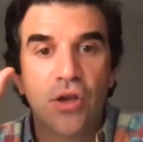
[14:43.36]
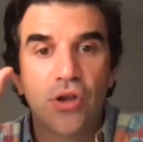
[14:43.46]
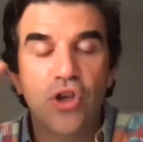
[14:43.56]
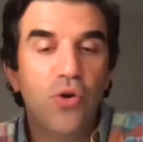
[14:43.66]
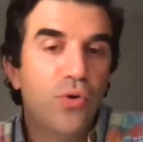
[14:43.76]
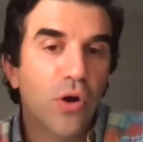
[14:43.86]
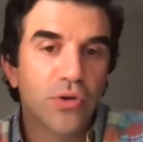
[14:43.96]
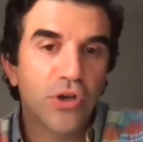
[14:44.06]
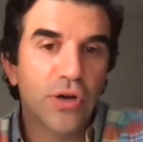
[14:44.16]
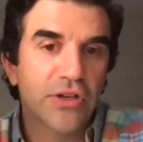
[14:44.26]
you don't
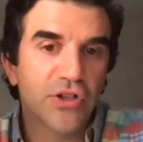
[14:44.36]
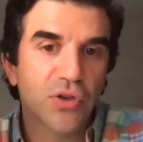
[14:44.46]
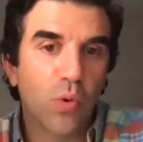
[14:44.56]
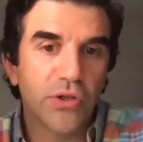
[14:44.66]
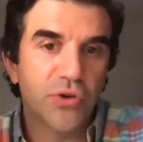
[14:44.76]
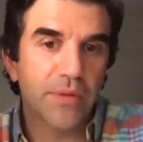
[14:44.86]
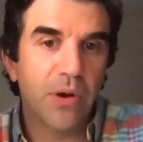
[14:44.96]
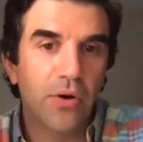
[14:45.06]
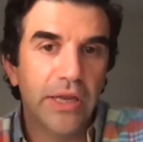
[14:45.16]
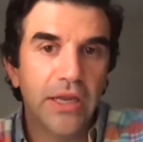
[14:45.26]
you're not just a one trick
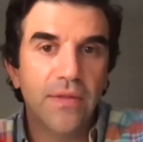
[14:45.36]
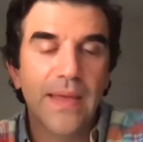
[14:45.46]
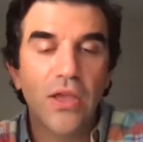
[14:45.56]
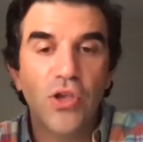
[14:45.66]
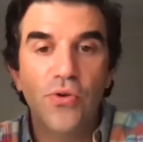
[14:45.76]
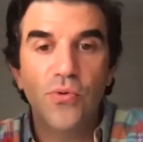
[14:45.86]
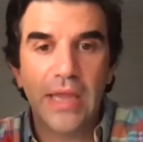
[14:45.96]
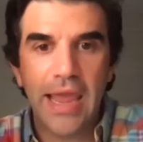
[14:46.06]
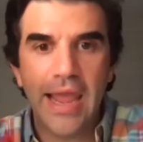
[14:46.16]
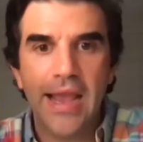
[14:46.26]
pony that you
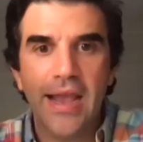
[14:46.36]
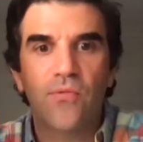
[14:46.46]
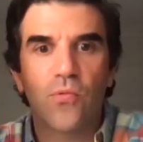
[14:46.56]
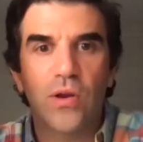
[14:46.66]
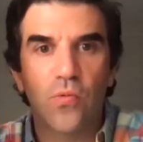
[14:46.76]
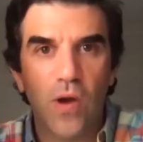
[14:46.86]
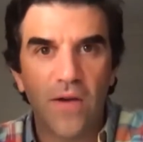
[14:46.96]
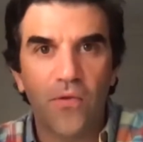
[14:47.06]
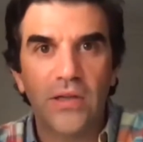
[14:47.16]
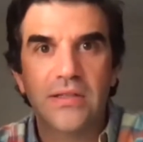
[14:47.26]
can read a
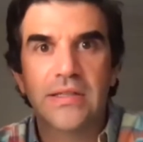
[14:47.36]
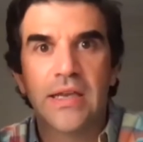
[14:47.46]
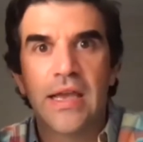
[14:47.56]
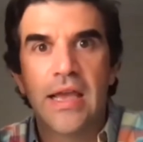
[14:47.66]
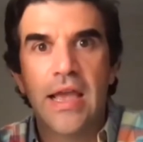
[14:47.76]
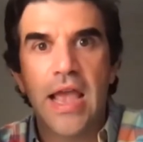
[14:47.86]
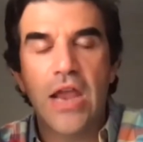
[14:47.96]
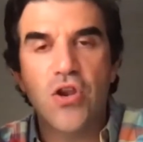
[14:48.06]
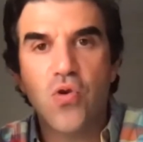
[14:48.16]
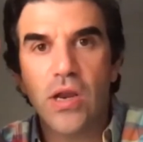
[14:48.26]
reference
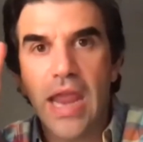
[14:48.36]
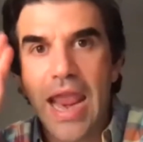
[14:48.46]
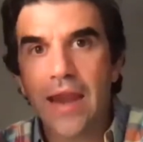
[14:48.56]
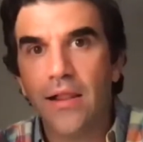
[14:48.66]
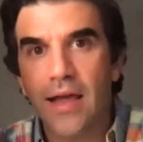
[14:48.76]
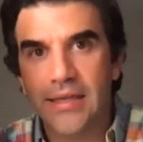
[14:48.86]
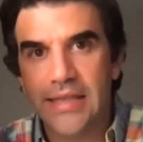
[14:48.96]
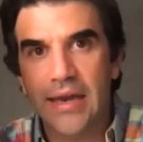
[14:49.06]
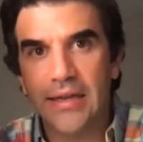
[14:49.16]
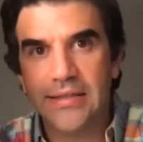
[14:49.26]
and you can analyze
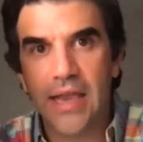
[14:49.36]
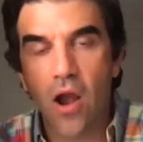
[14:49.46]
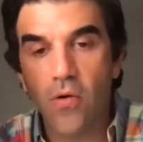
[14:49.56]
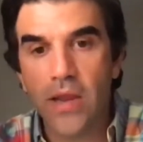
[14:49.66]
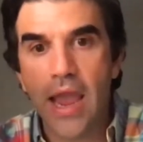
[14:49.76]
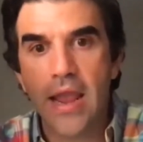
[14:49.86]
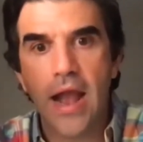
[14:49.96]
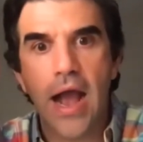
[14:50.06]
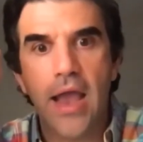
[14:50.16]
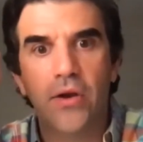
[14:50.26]
that and say okay
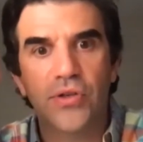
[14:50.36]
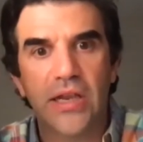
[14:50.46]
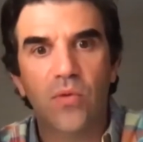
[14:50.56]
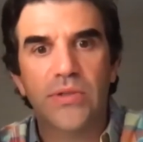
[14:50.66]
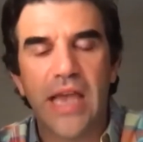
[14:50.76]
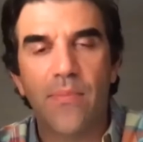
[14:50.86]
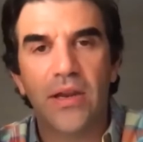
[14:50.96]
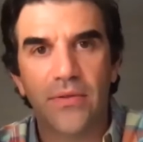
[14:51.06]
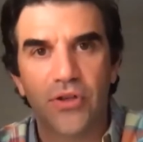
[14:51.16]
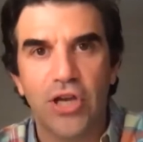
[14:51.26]
i understand what's
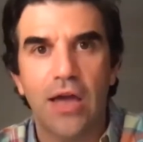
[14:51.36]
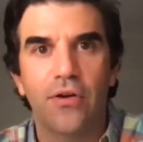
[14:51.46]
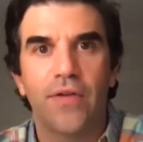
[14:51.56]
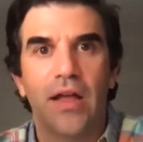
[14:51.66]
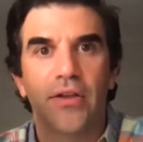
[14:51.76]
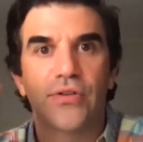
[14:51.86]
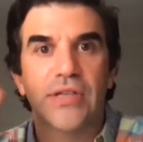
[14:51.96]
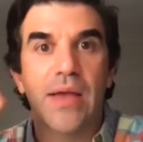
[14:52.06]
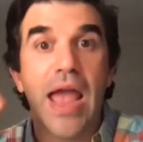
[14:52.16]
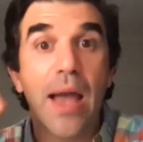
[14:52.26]
happening in the shadow values
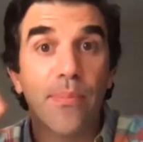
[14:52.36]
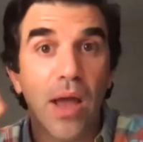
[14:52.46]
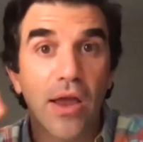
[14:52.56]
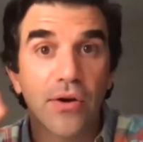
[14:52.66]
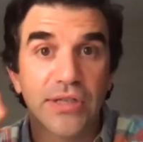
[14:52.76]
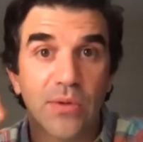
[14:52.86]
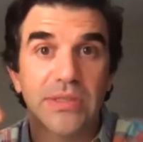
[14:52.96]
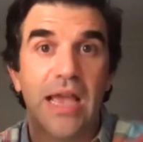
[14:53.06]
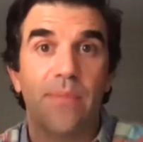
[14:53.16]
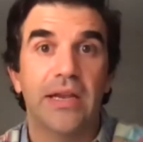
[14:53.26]
i have i understand what's
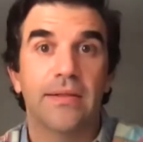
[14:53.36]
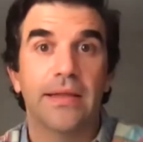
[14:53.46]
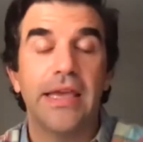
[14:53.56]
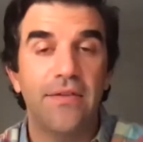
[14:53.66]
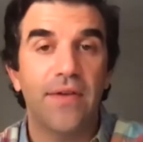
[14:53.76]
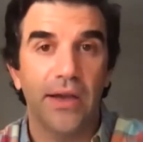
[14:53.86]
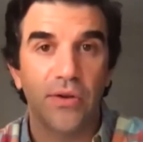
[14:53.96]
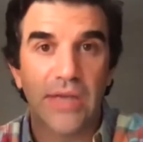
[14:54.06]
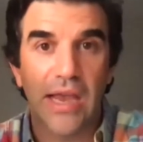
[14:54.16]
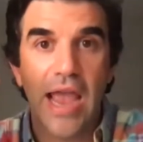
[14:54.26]
happening in the key
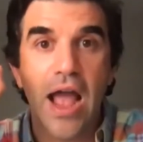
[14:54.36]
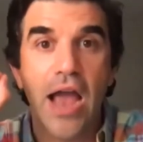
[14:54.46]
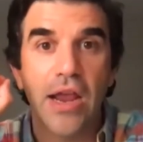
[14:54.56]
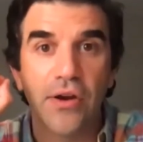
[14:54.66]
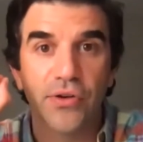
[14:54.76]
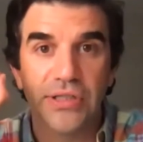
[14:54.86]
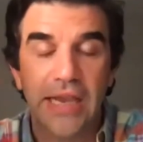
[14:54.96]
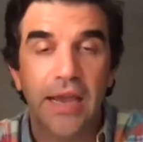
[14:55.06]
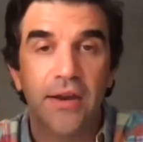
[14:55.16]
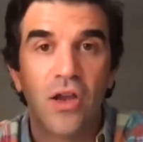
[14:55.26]
values i, I
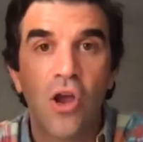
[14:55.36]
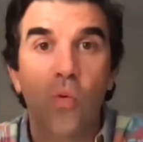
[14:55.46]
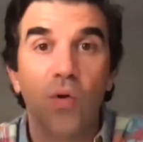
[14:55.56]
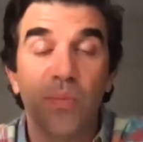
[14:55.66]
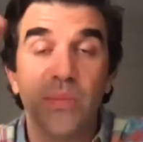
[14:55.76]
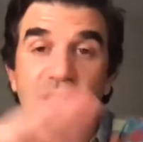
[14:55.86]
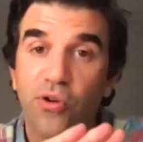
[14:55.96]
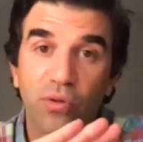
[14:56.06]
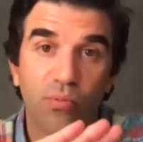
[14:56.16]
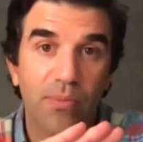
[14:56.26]
understand what the
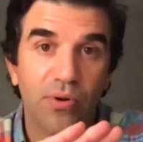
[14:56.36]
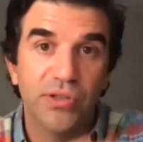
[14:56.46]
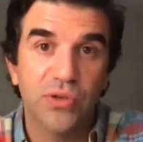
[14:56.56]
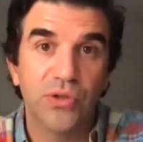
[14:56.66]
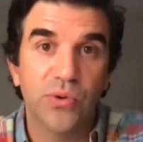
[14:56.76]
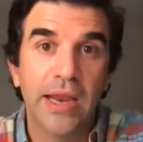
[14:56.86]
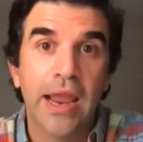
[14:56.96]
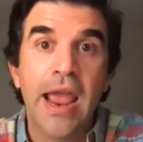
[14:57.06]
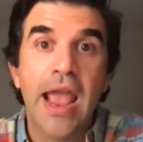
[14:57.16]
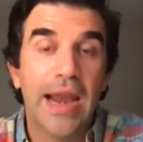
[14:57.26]
material properties are doing
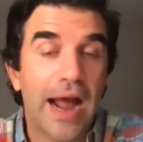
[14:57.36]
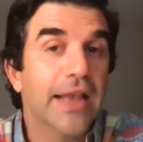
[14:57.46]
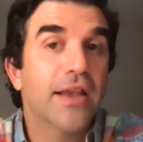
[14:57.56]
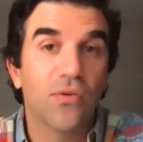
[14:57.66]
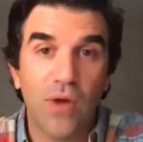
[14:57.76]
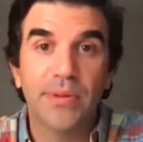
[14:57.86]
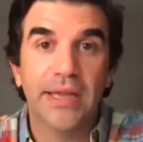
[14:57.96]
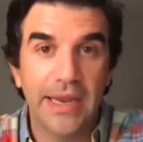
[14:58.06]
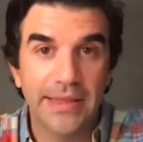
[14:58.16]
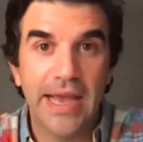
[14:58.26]
and i can
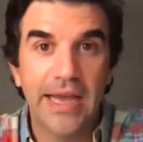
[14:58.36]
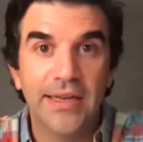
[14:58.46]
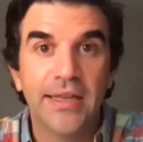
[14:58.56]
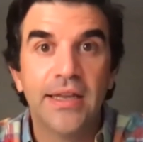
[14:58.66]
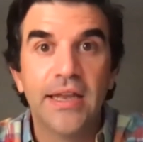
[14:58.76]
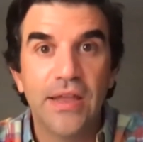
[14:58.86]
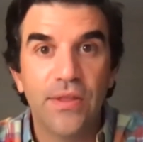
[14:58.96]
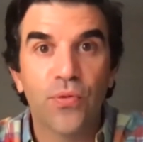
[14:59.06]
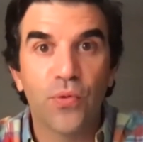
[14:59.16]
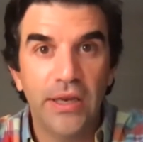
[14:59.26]
replicate that
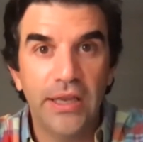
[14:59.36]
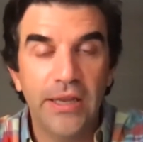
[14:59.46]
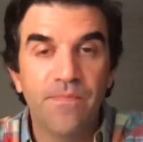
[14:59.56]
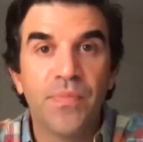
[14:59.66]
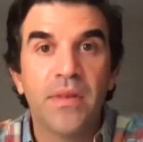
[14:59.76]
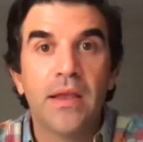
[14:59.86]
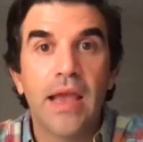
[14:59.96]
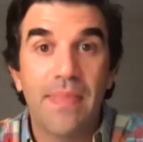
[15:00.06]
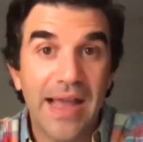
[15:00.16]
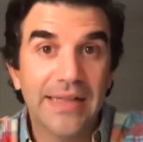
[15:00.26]
in 3d
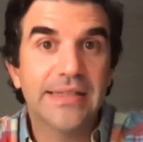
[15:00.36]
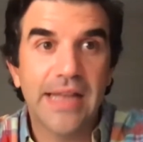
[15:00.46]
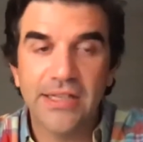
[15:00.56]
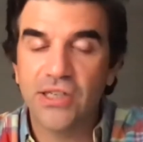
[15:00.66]
and that's that's